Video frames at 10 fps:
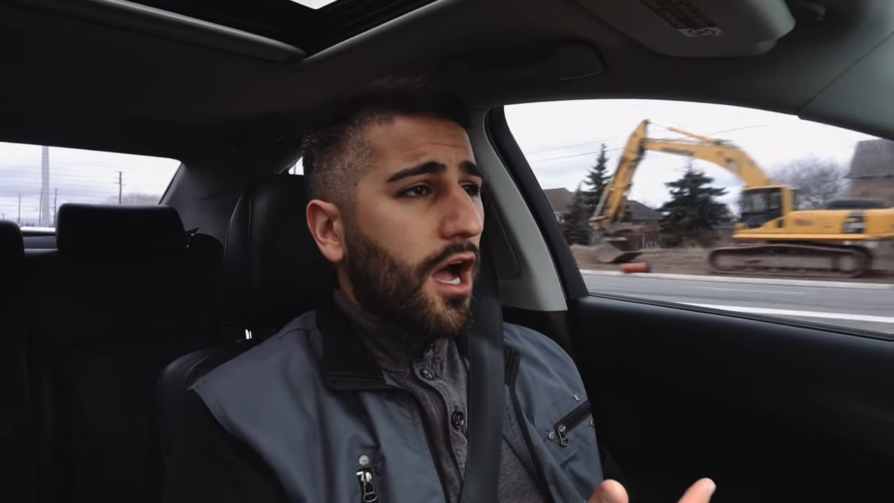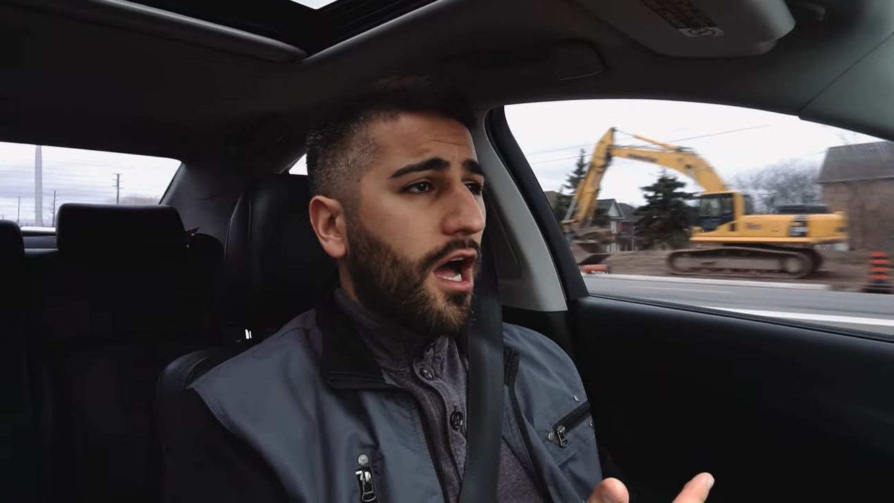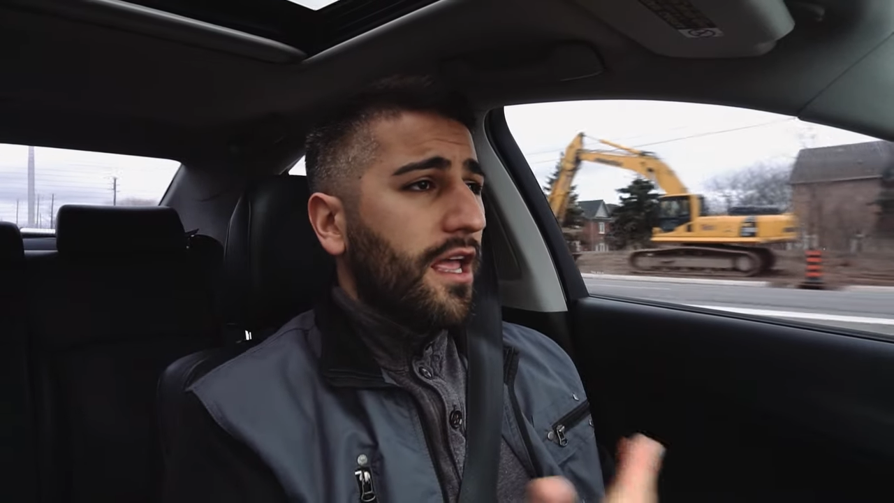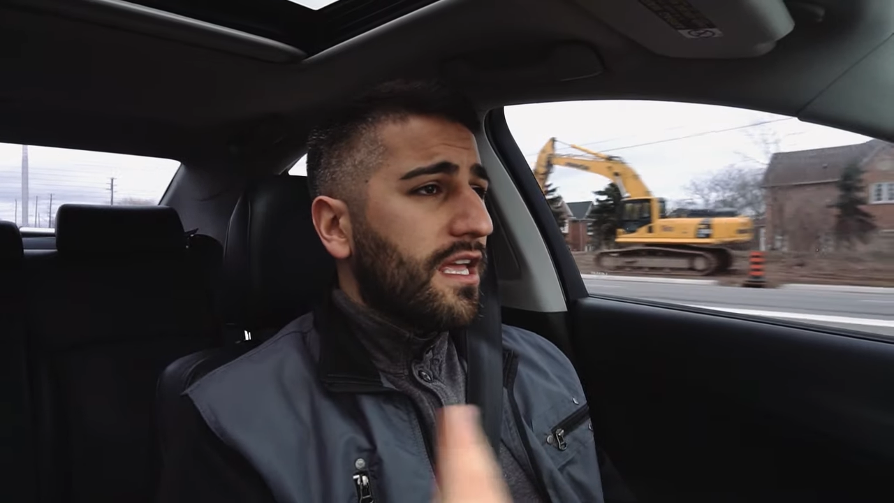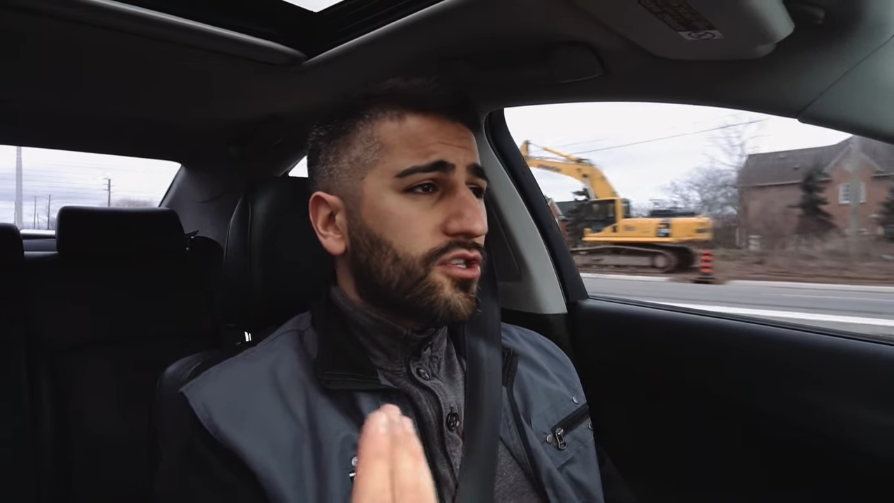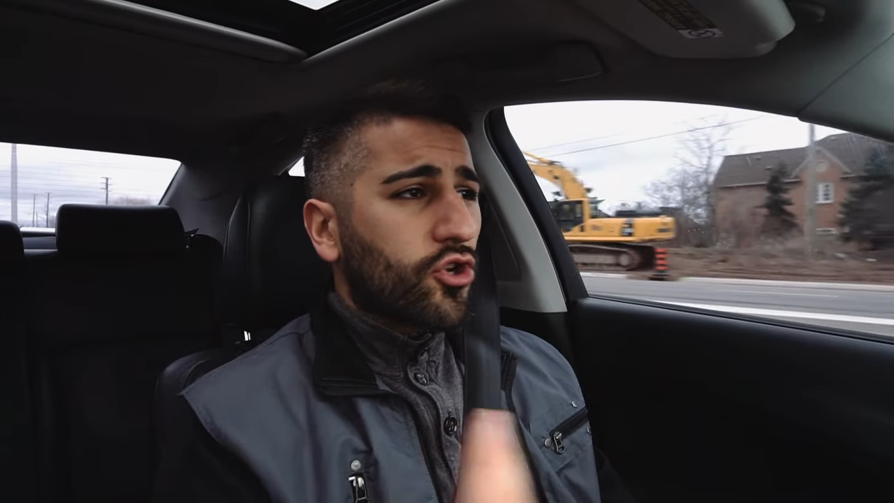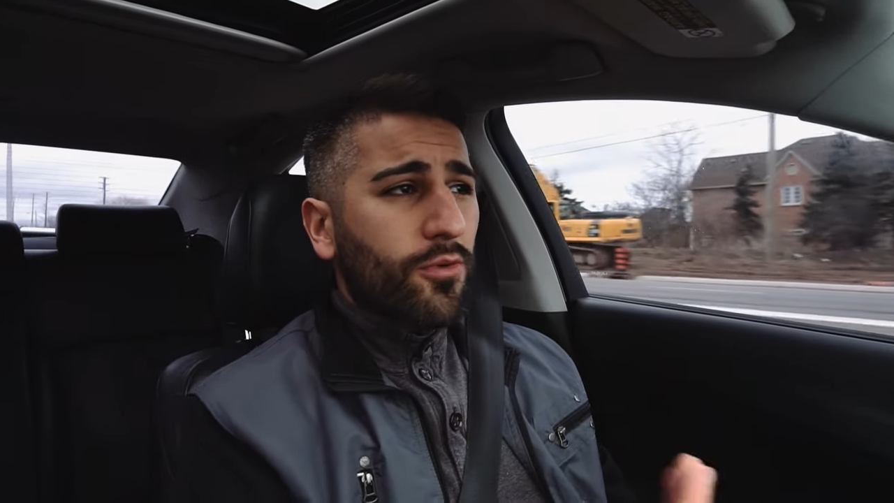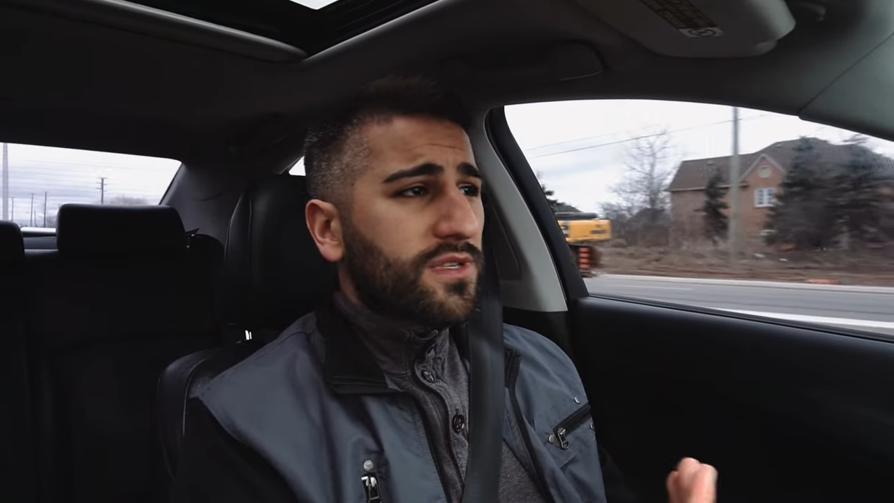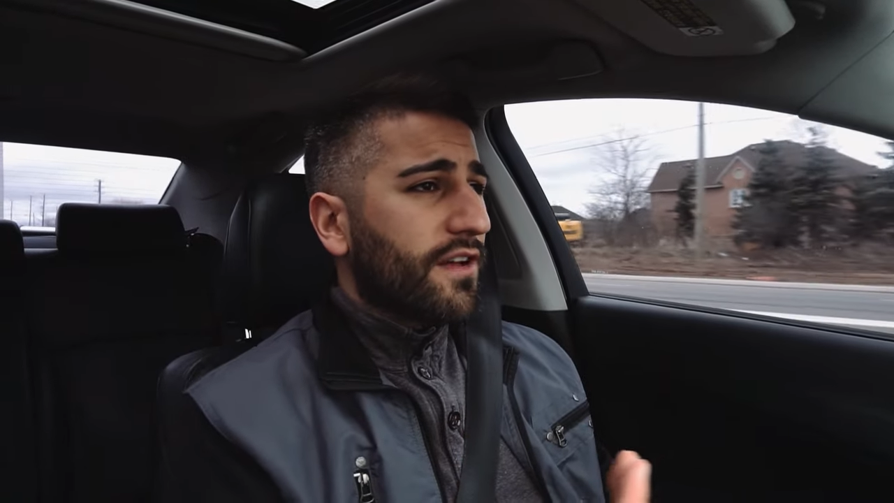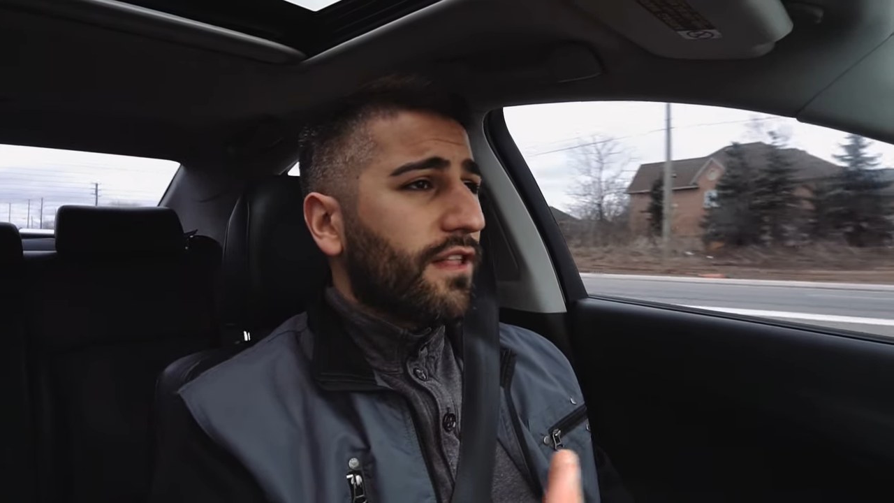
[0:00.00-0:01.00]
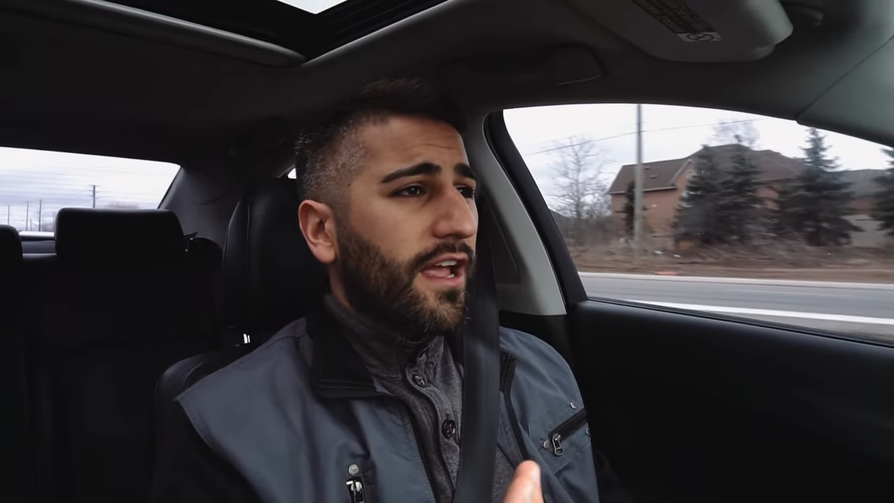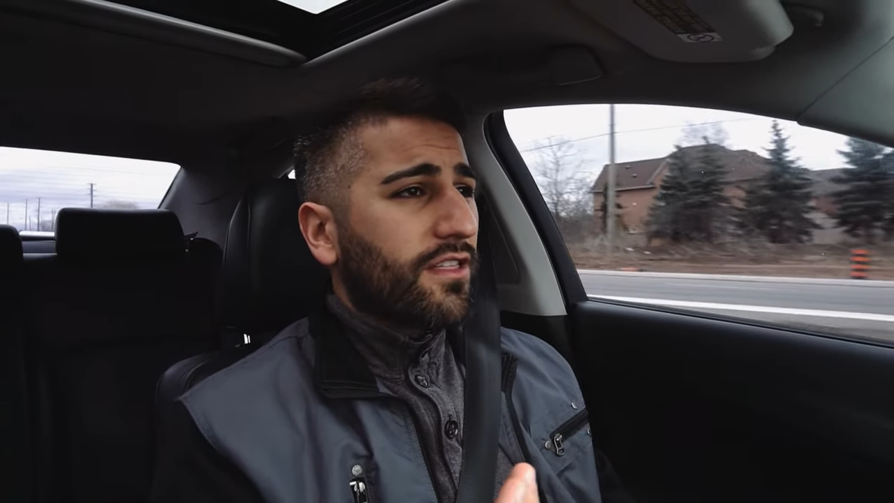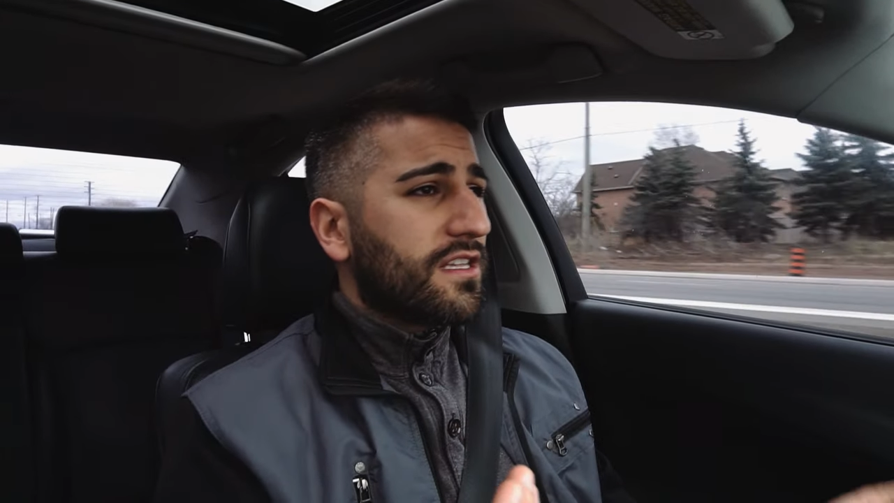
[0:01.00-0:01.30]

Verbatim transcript: Uh, in terms of like the